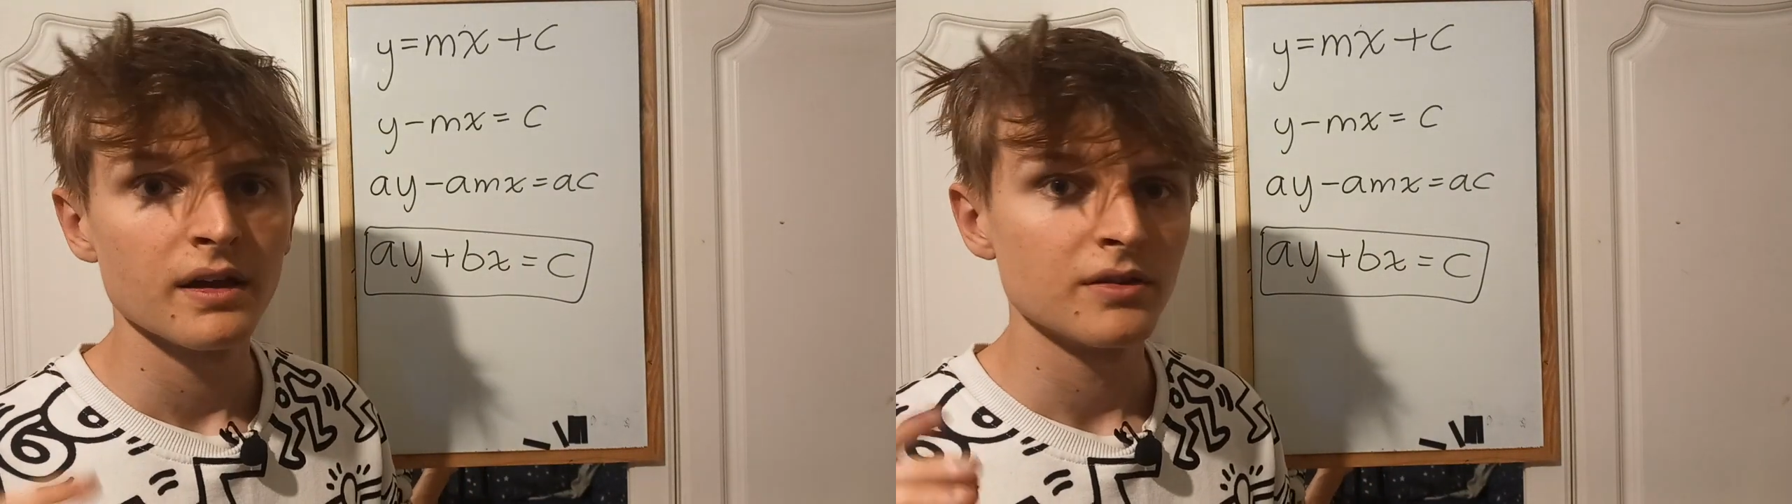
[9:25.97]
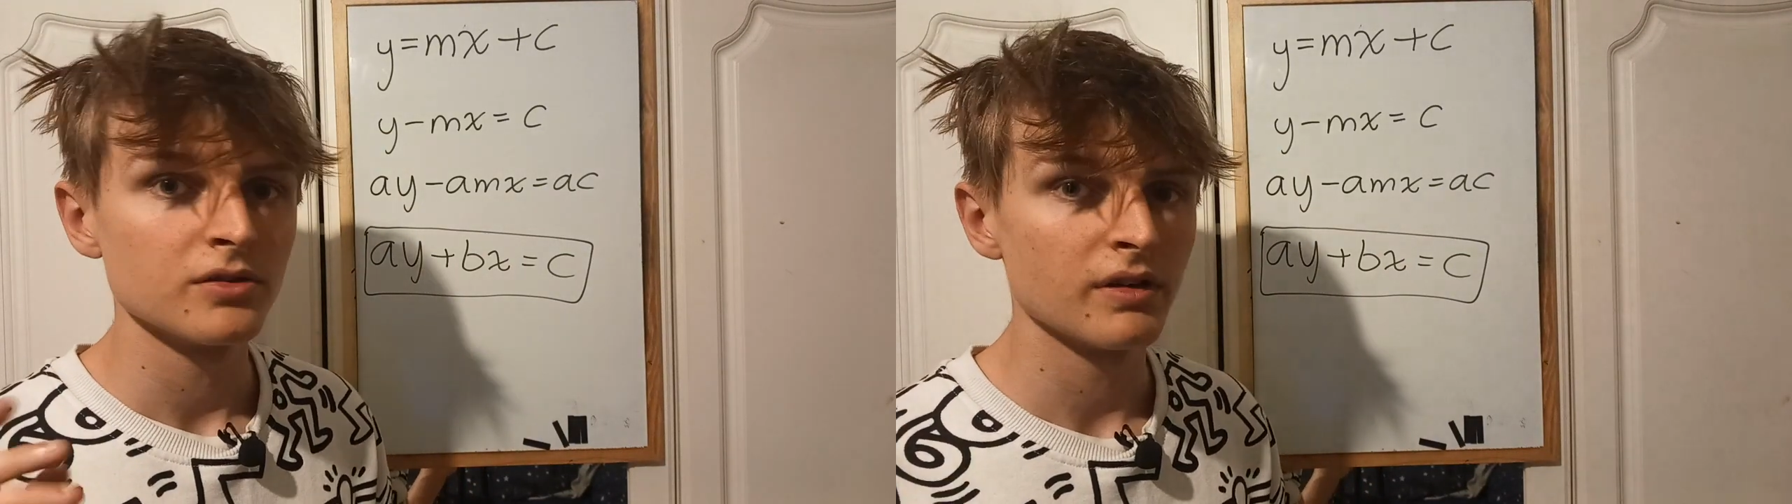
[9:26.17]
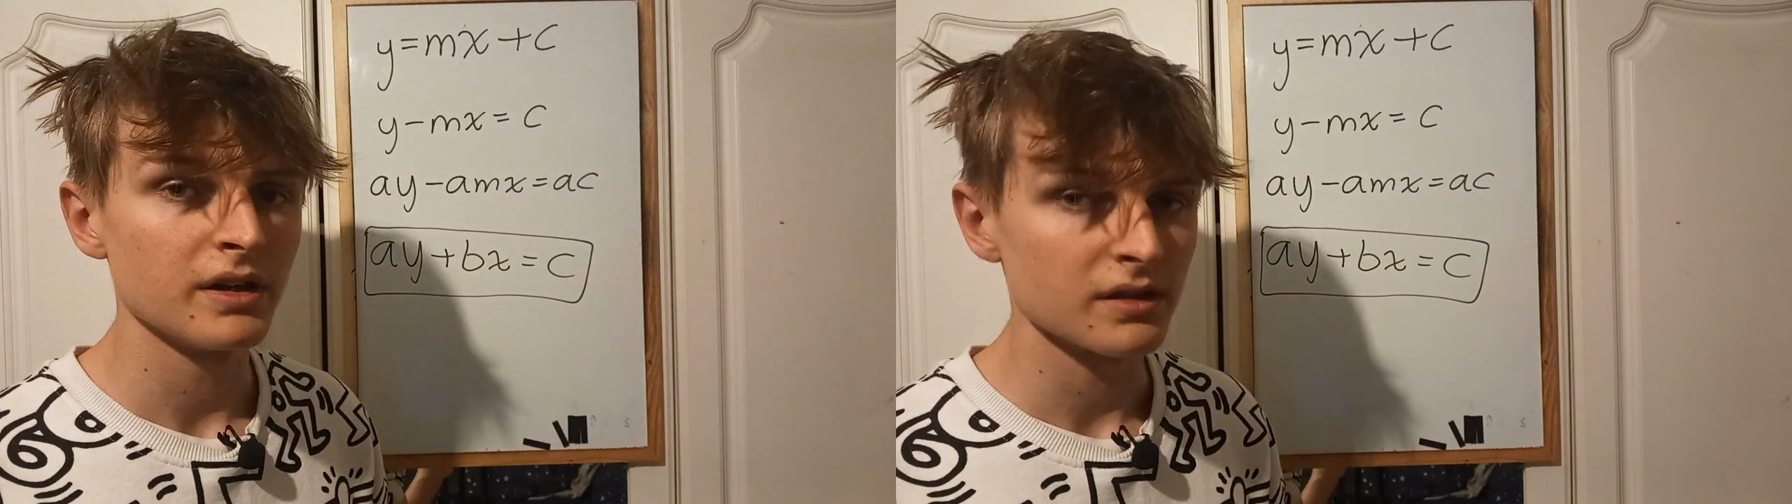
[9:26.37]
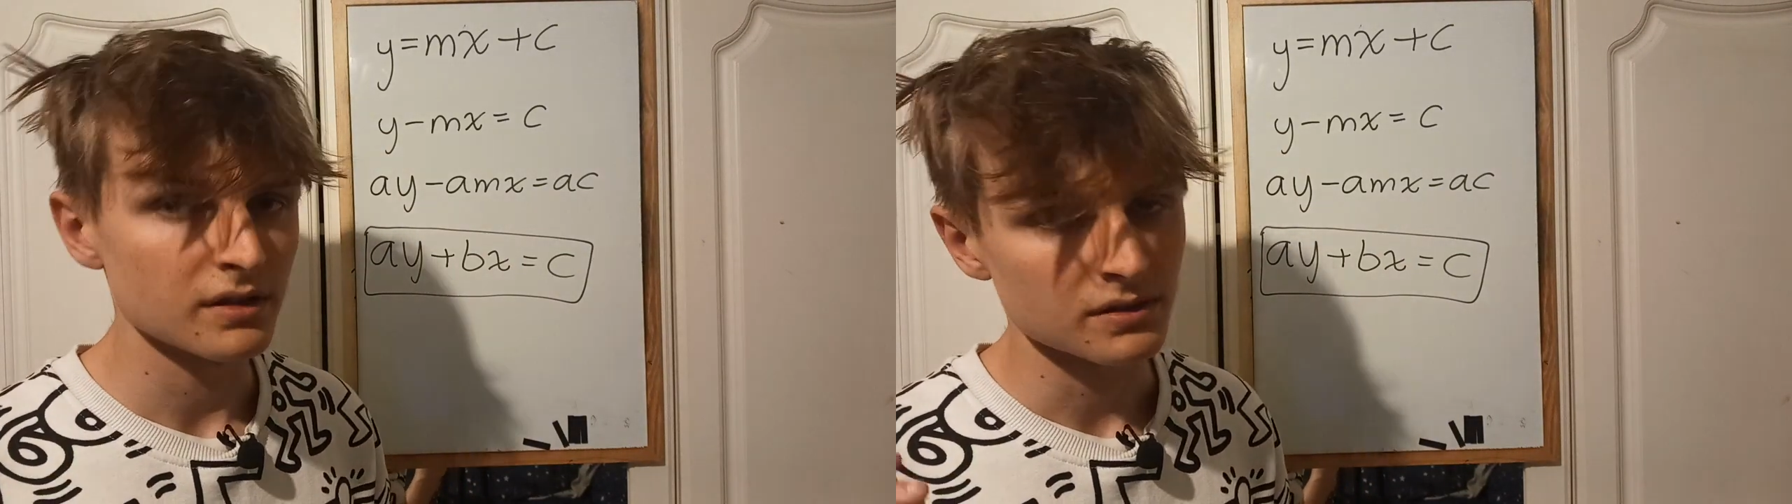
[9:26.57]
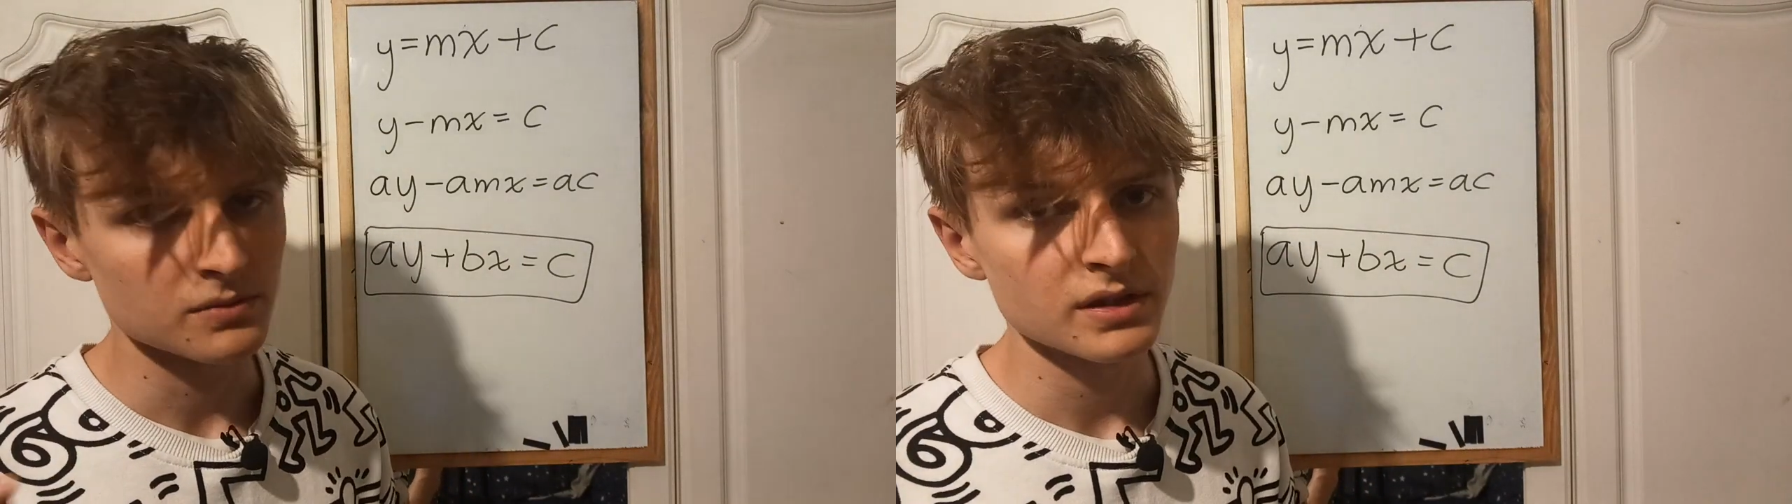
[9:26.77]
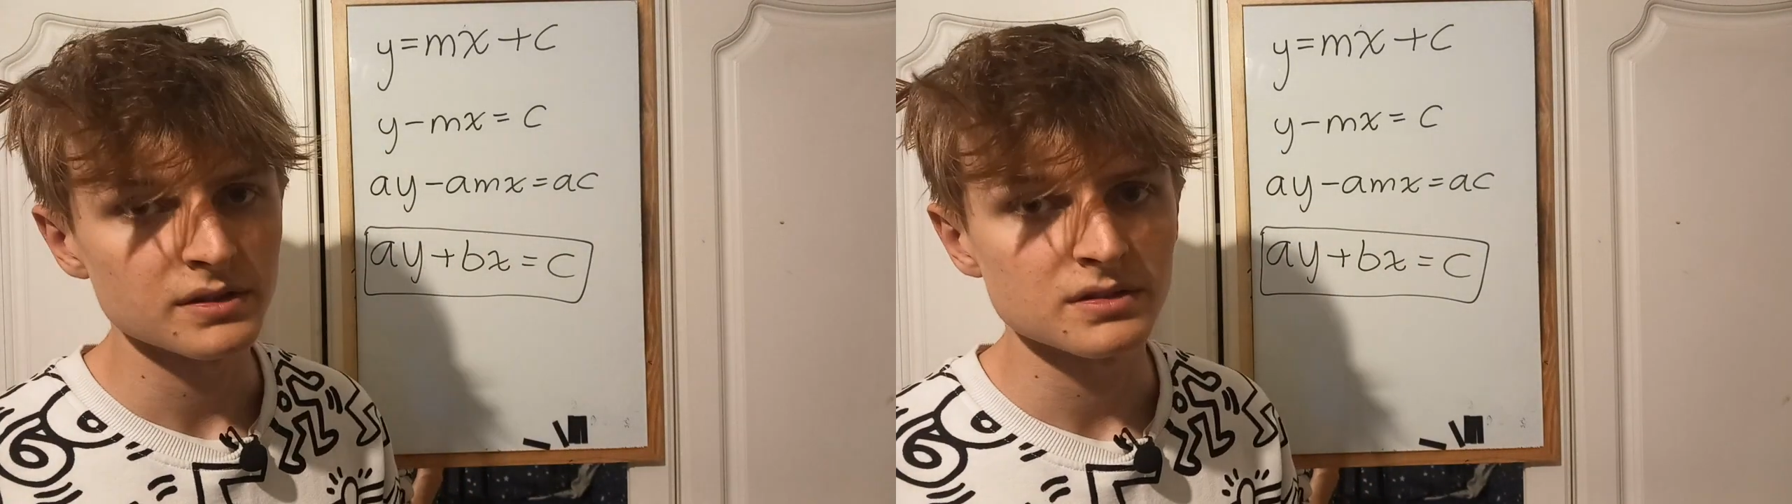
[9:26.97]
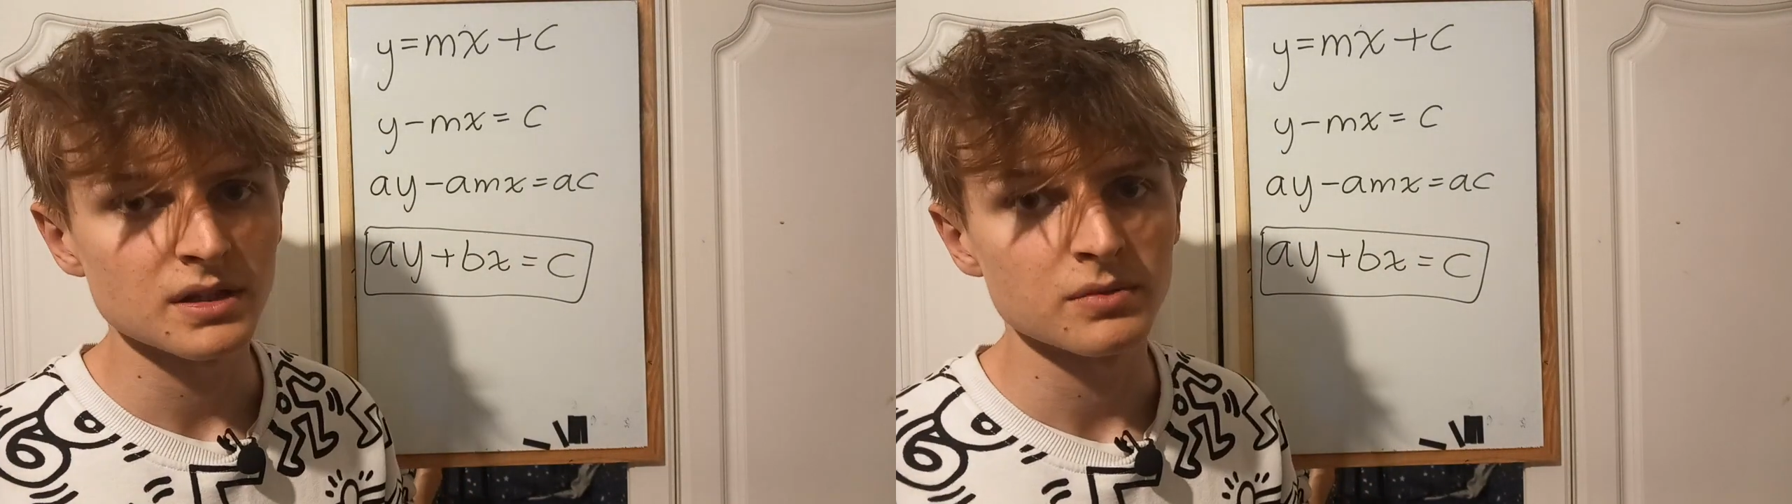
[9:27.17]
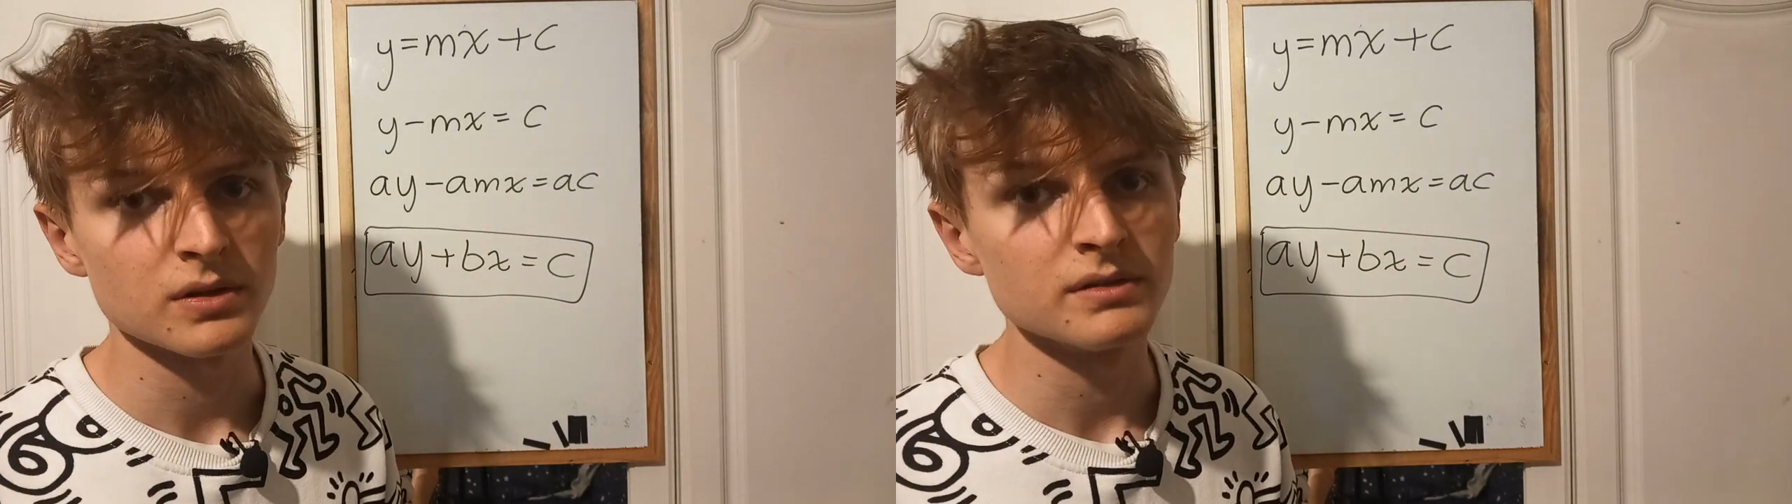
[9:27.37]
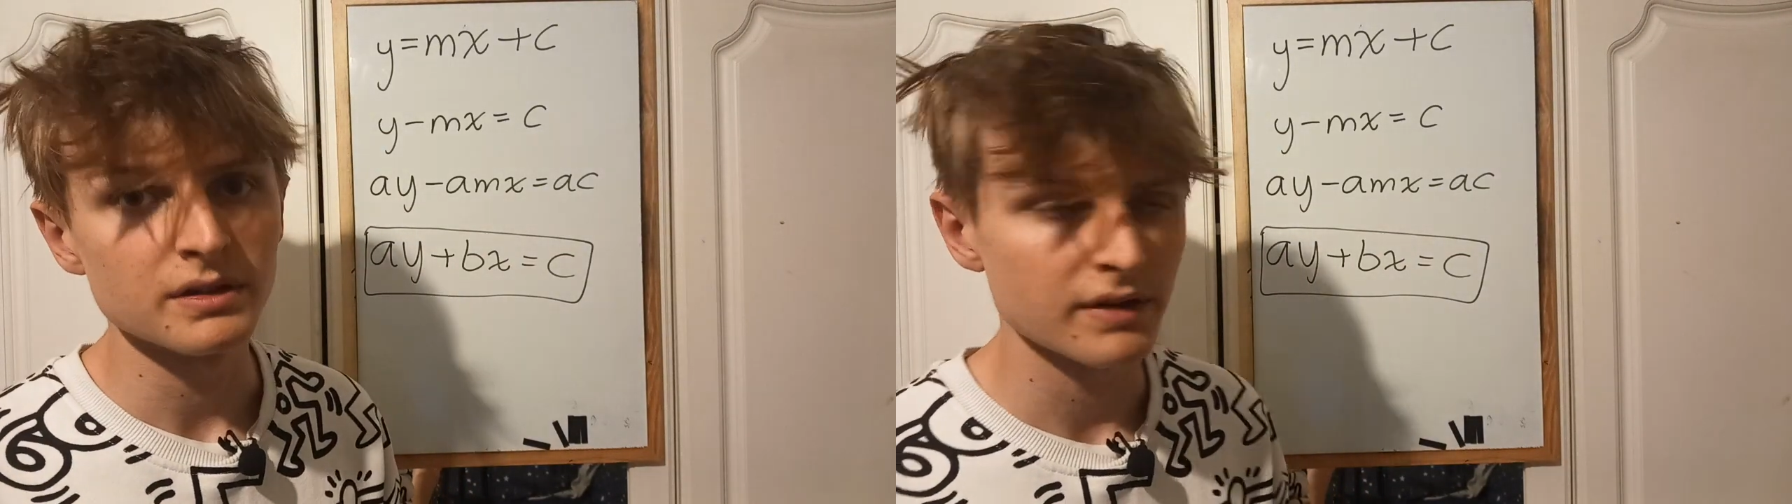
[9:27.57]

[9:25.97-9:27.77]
the gradient and the y-intercept were only